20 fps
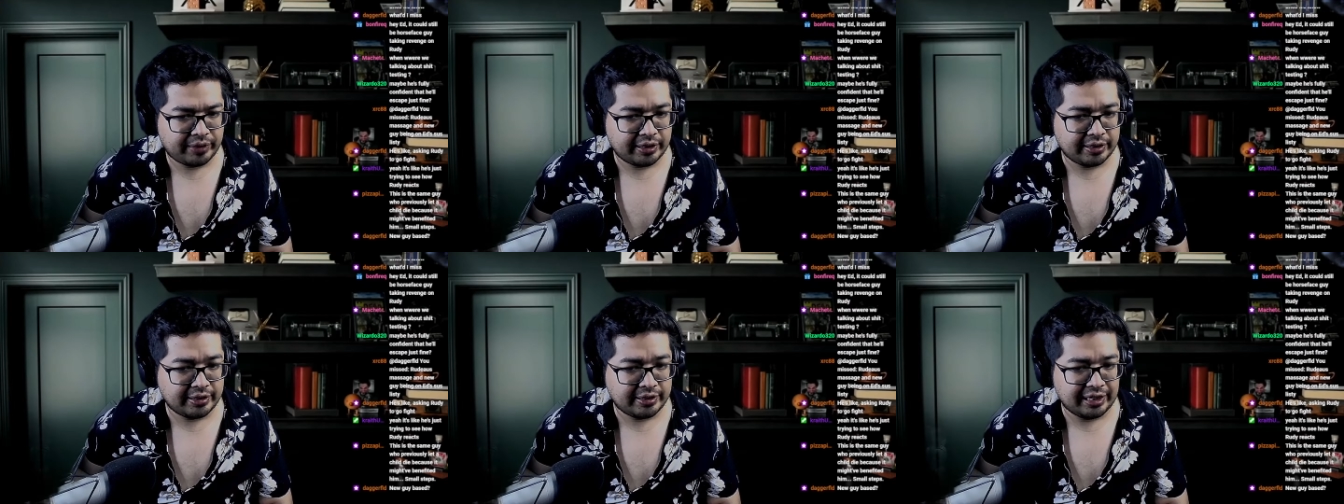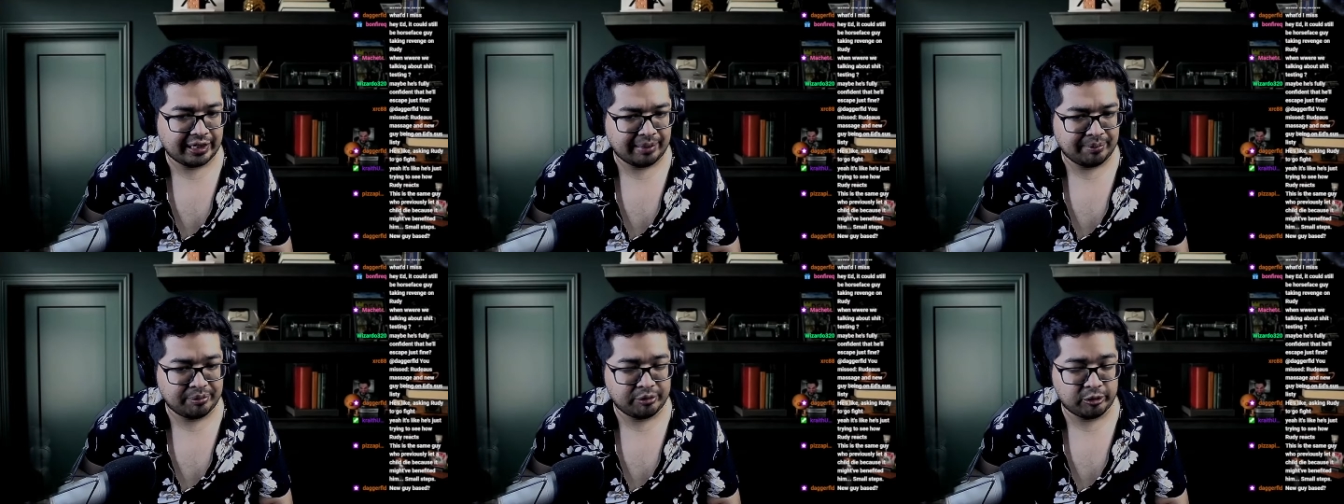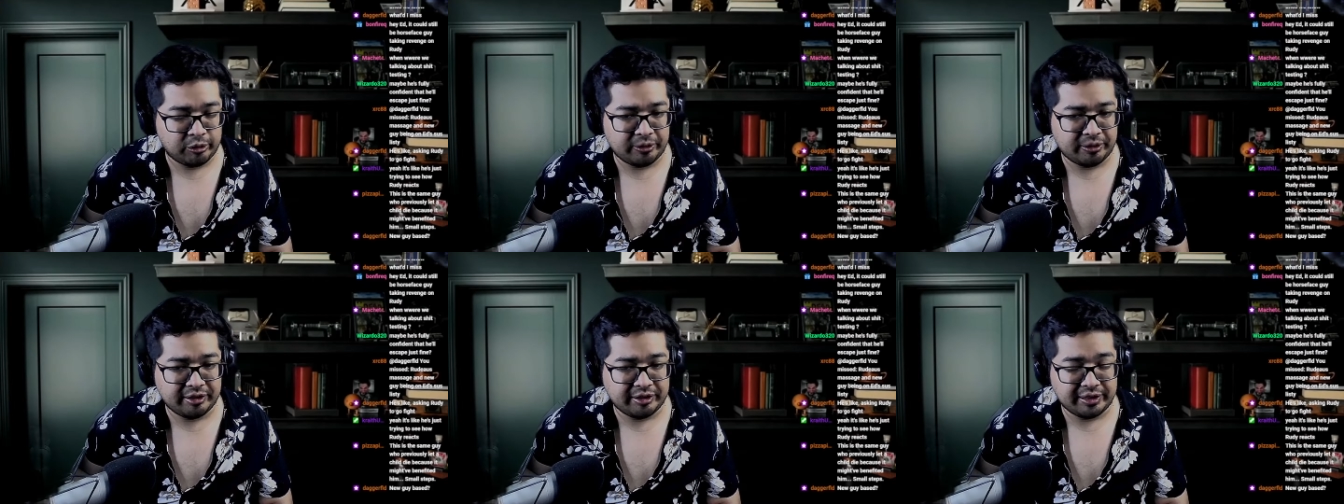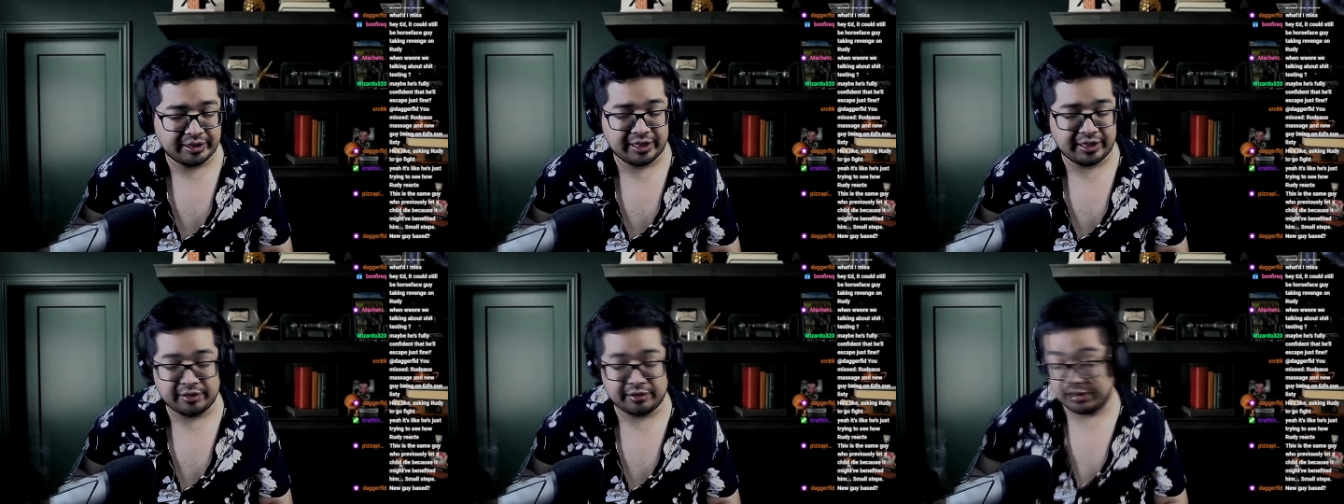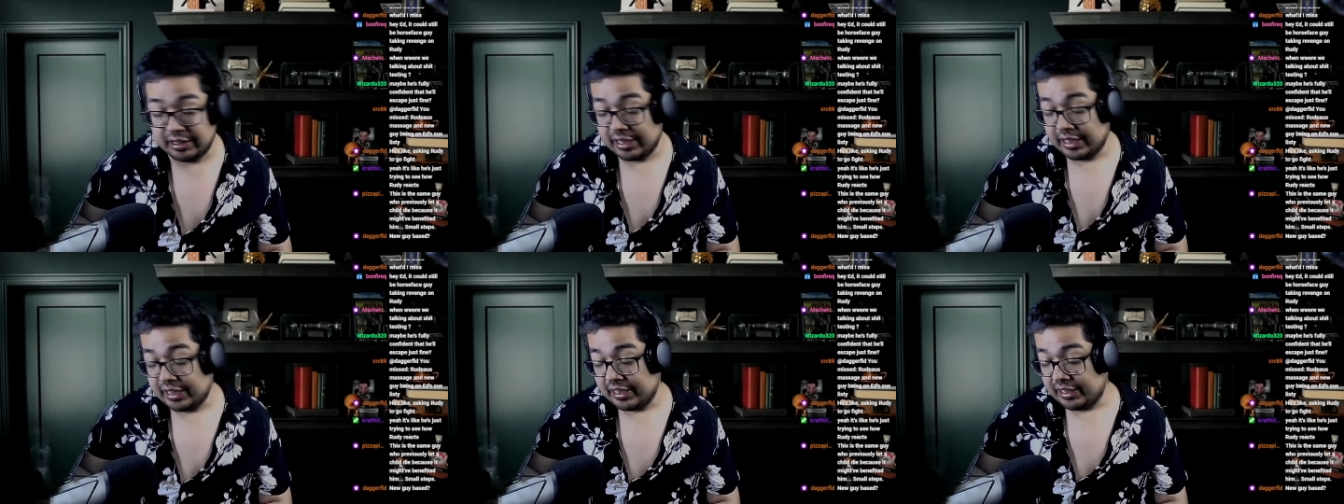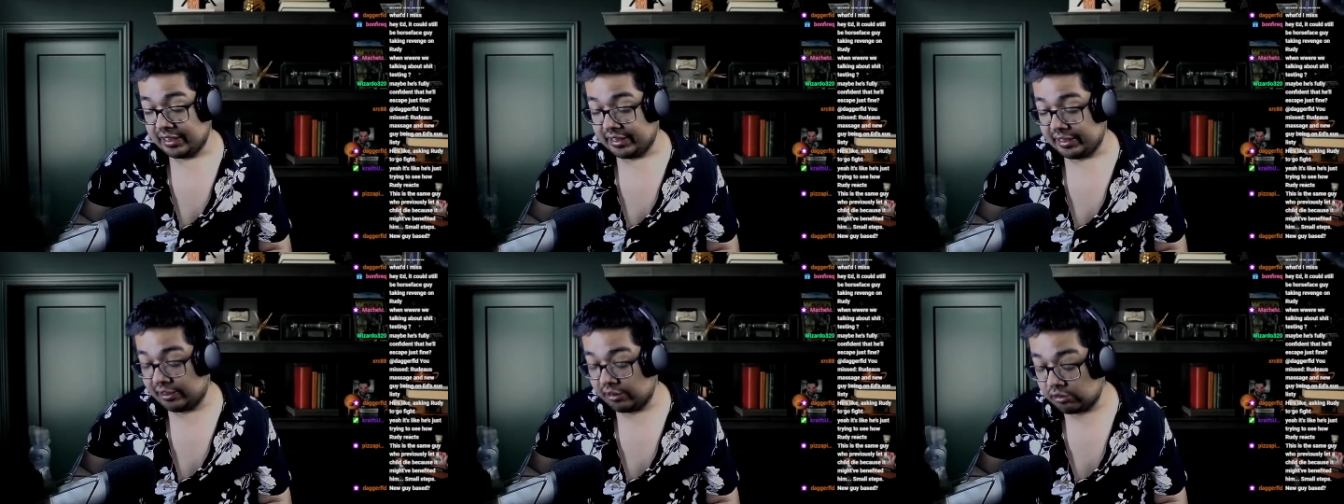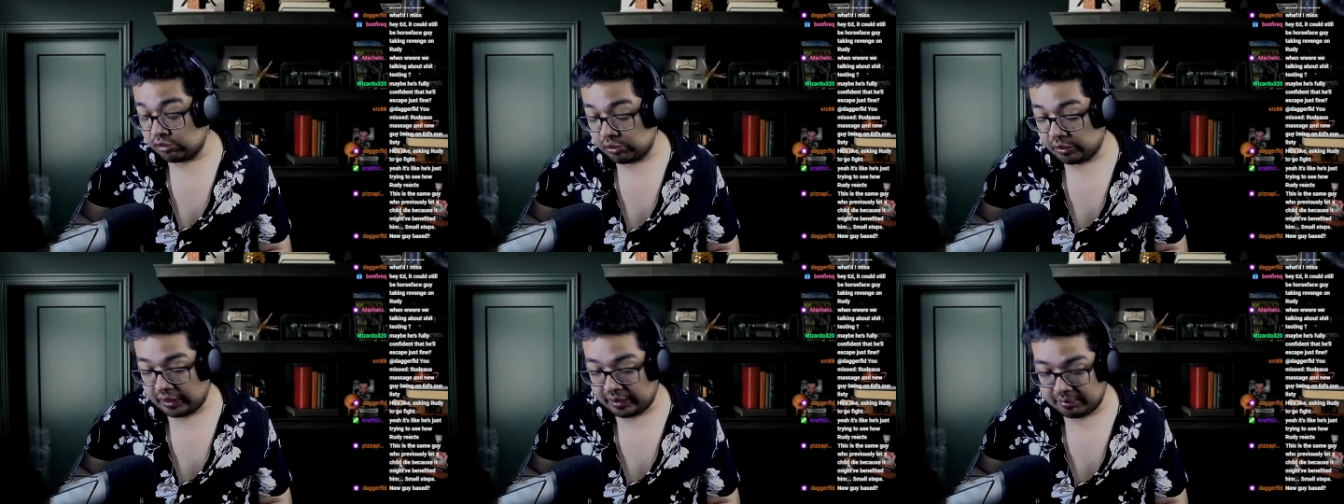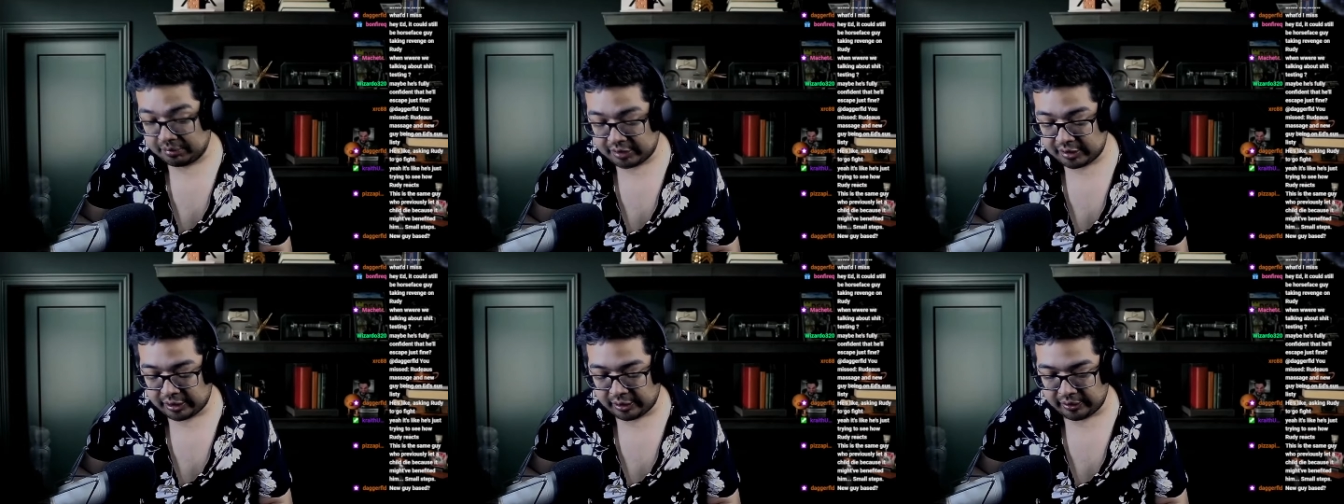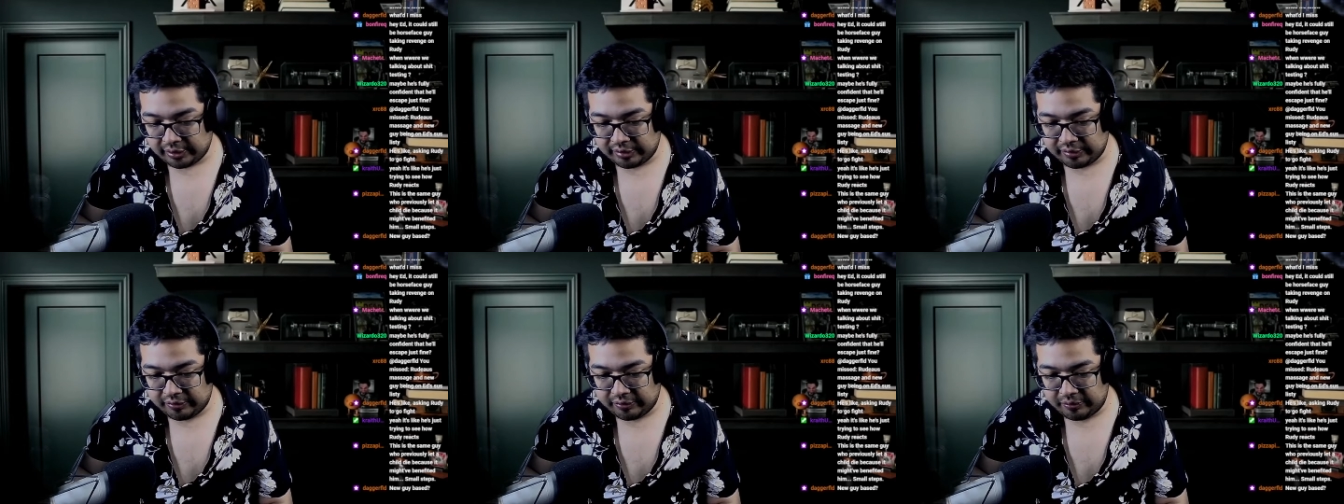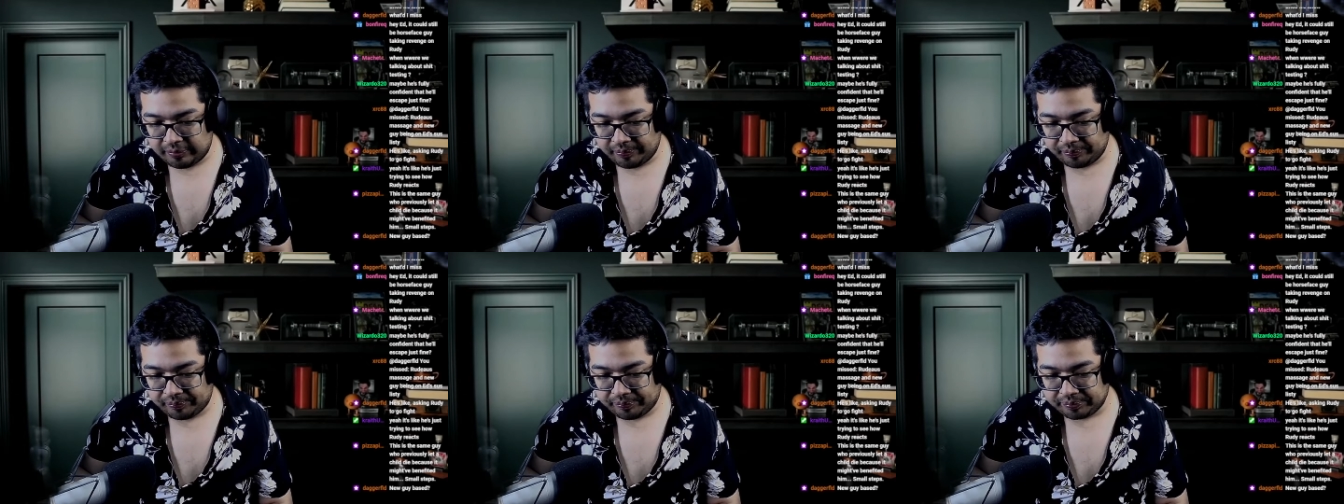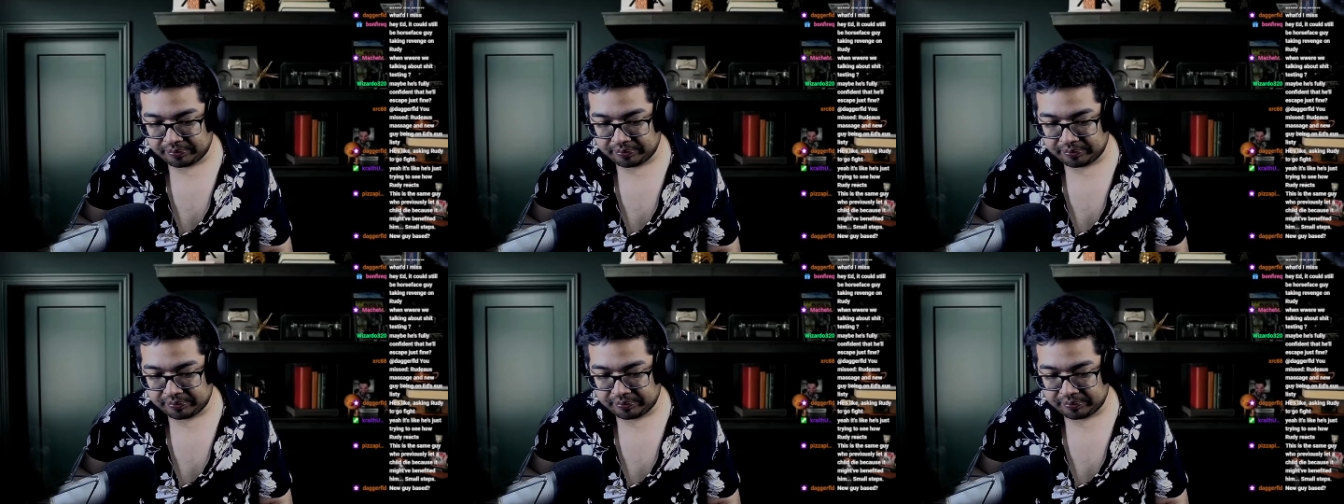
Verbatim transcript: adapt certain things. Here's what I'm scared of.